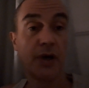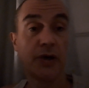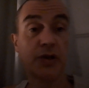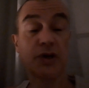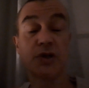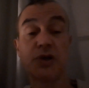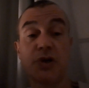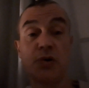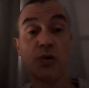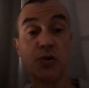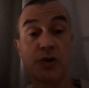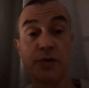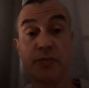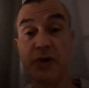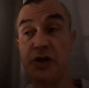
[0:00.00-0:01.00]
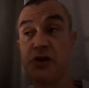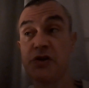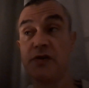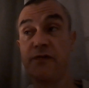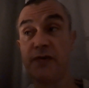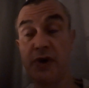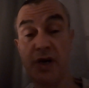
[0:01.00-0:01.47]
that's causing me
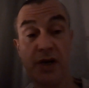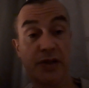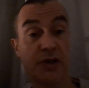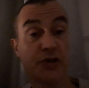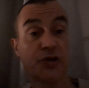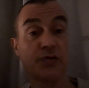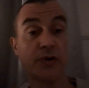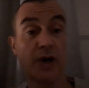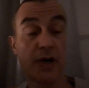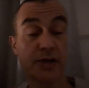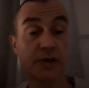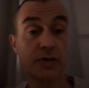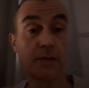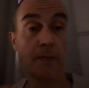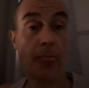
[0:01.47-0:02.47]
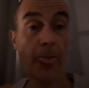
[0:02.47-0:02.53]
severe distress.